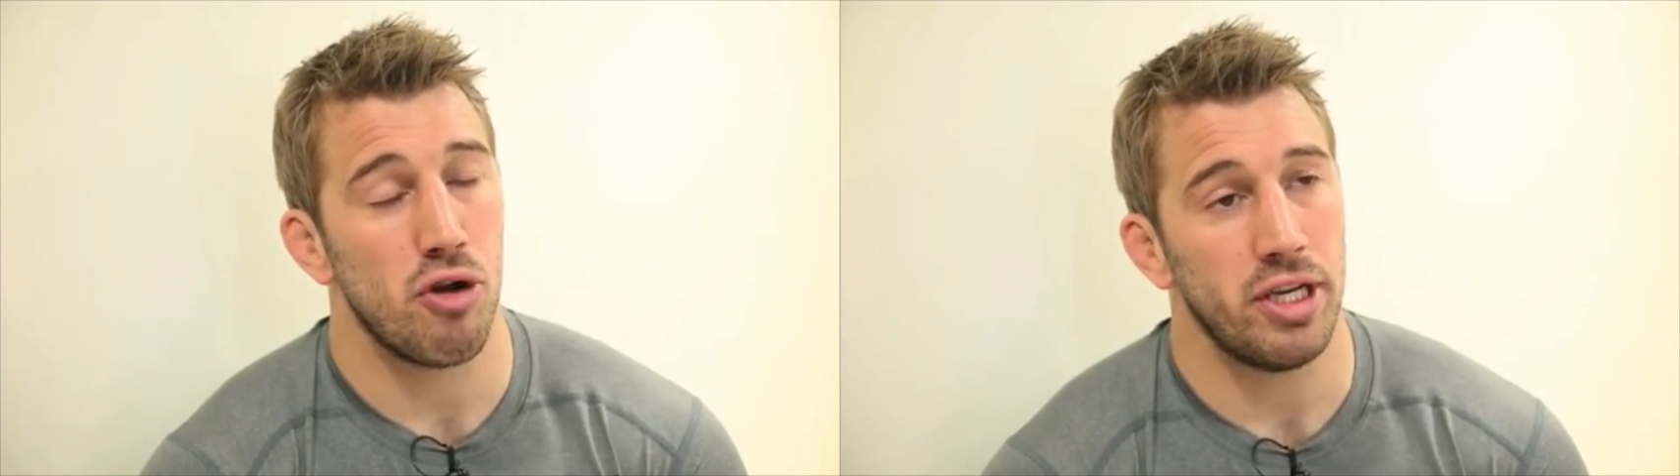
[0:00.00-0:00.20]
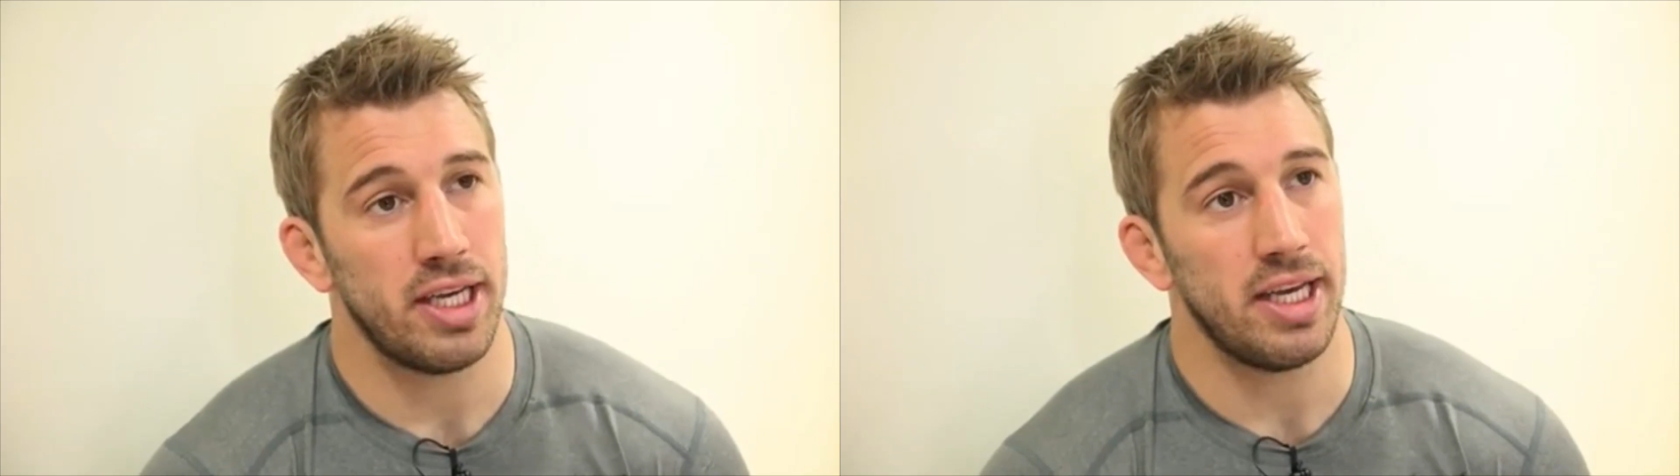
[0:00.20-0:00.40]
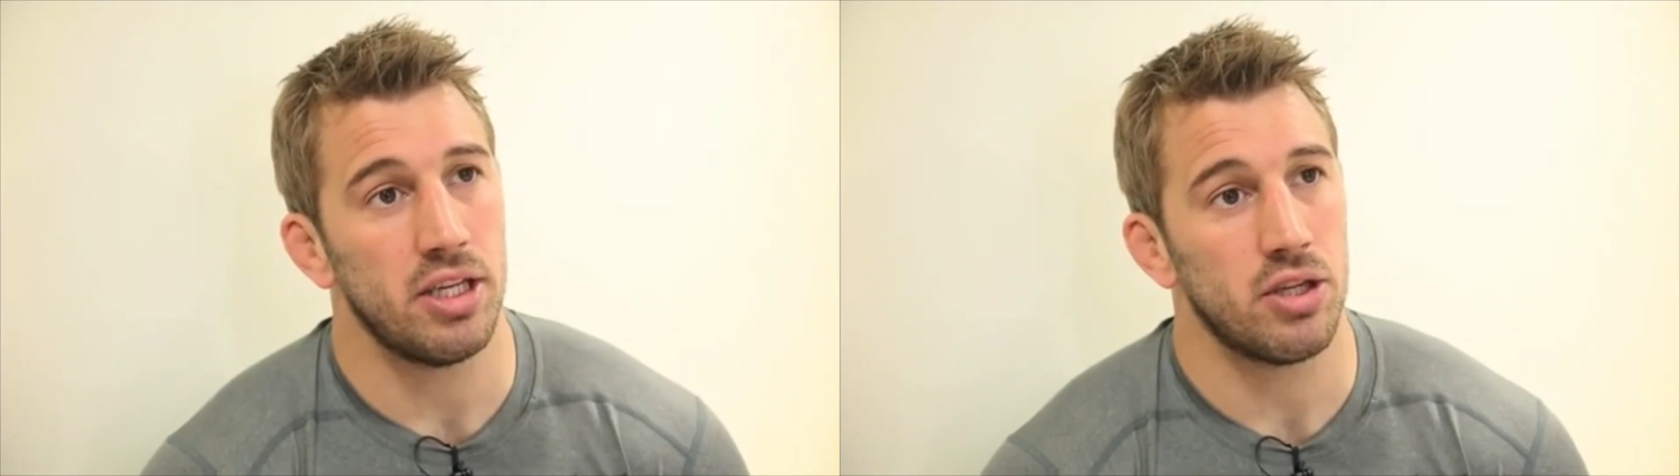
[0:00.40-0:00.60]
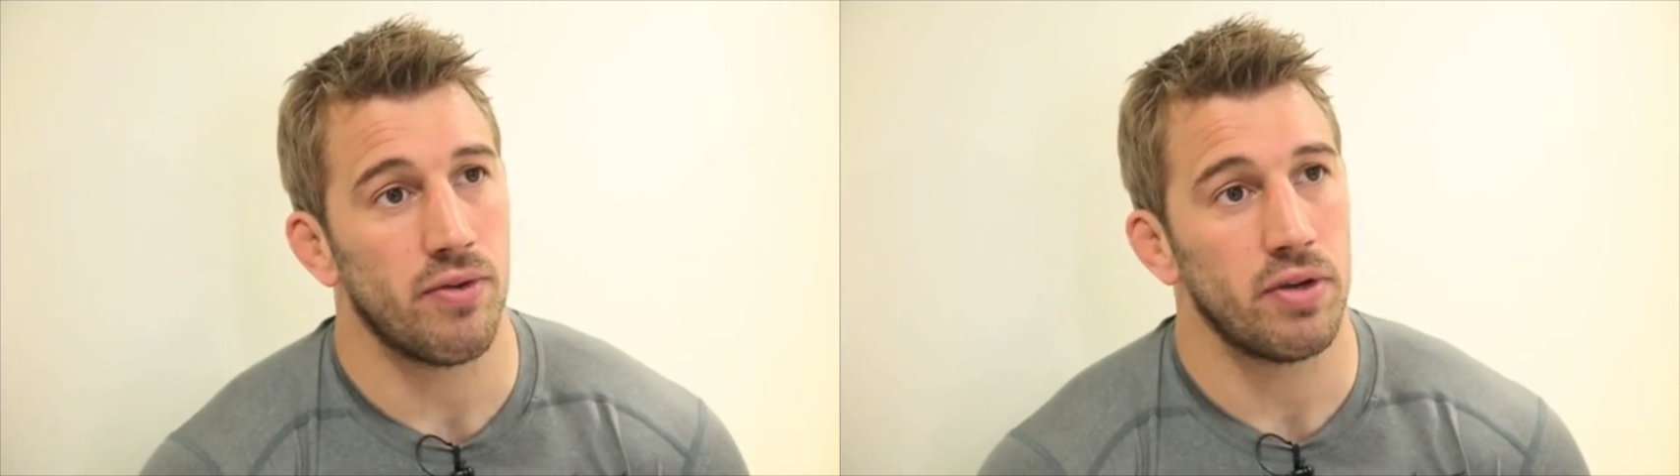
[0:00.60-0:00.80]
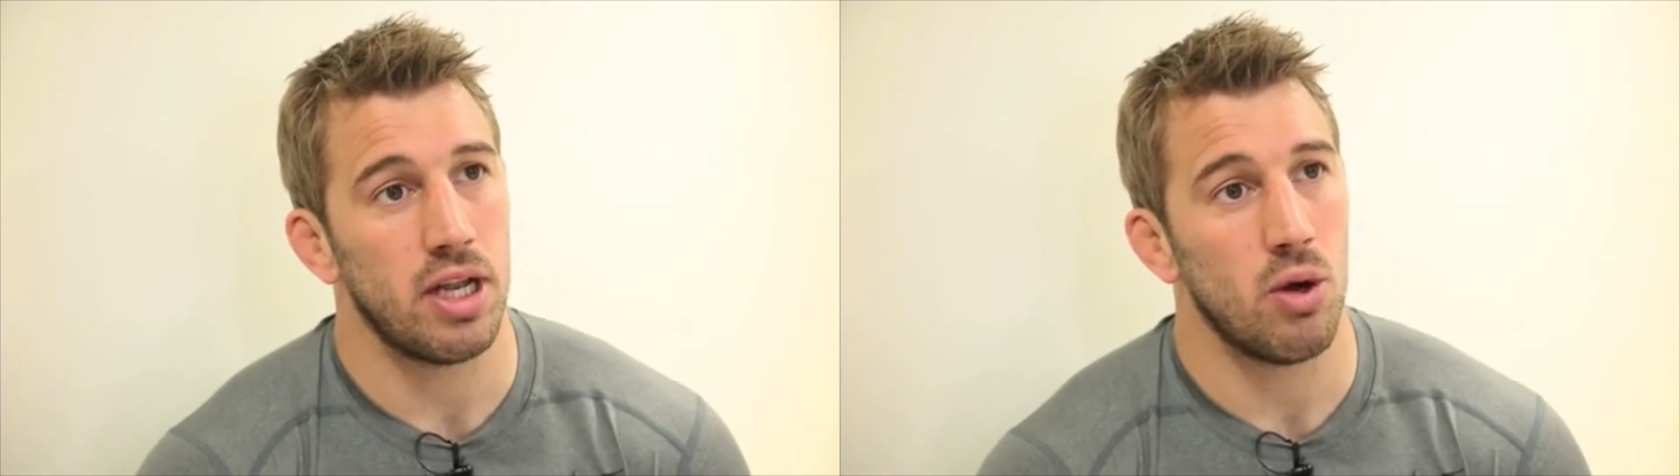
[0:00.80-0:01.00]
Pre-season's
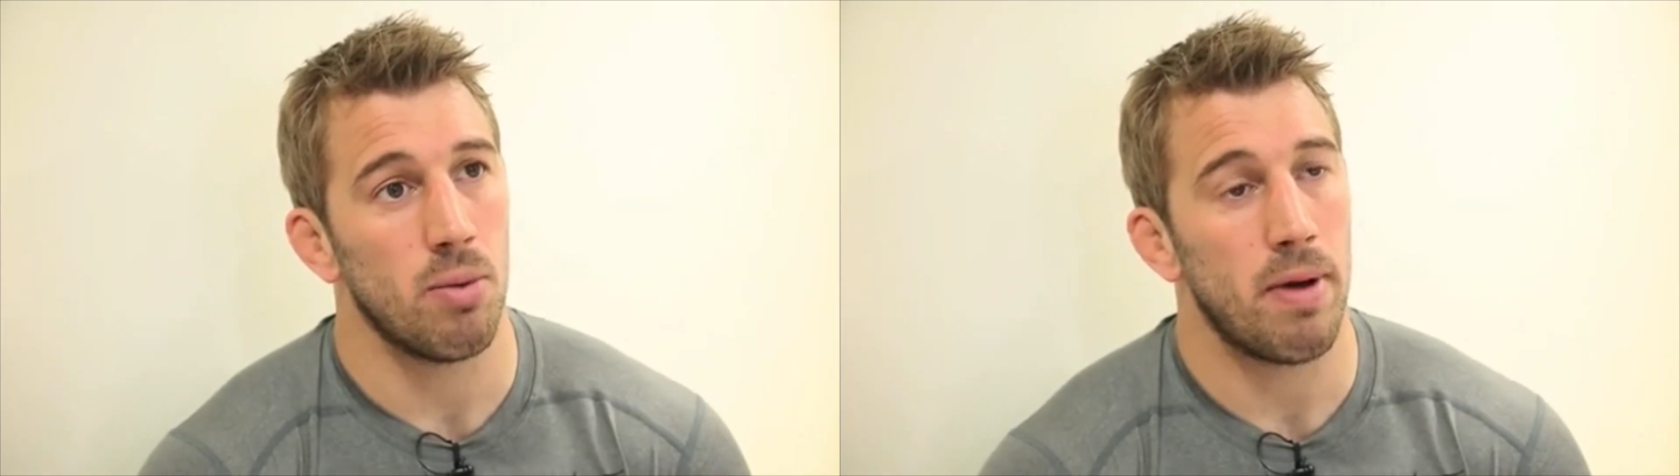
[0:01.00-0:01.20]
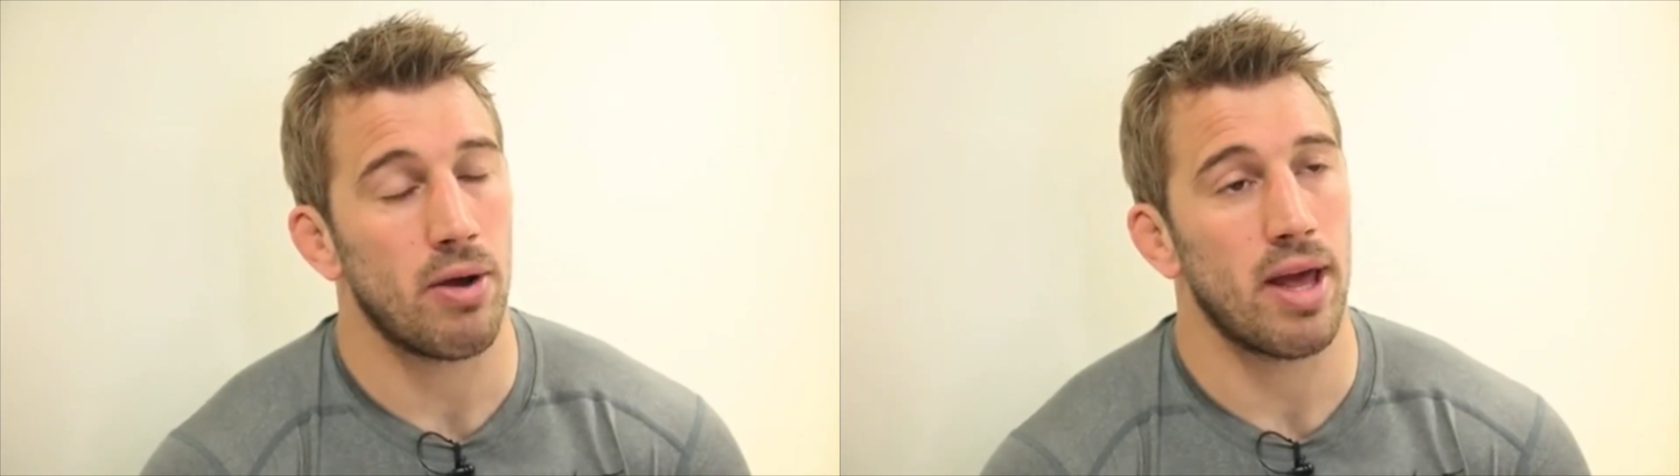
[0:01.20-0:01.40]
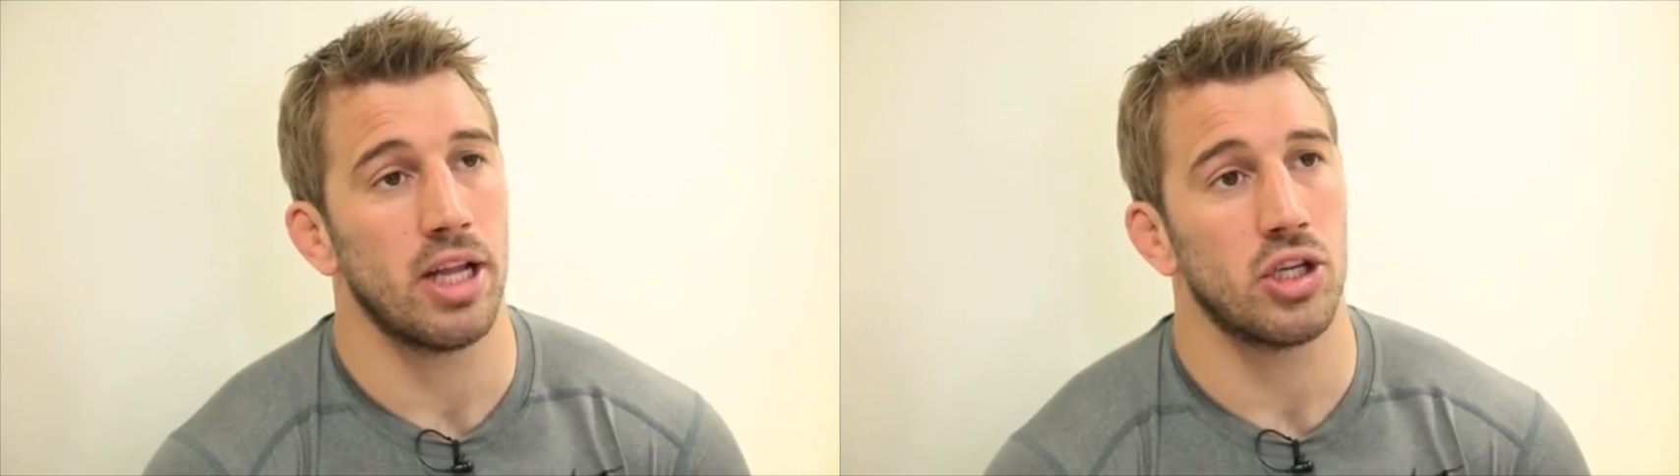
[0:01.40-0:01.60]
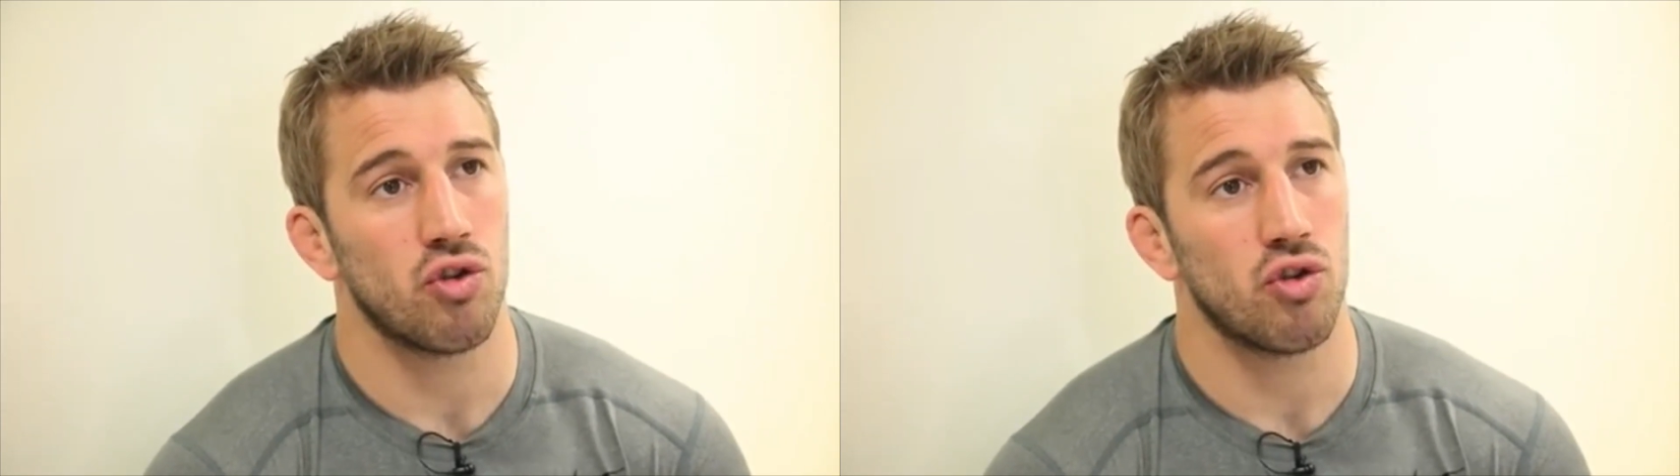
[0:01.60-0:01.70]
obviously all about getting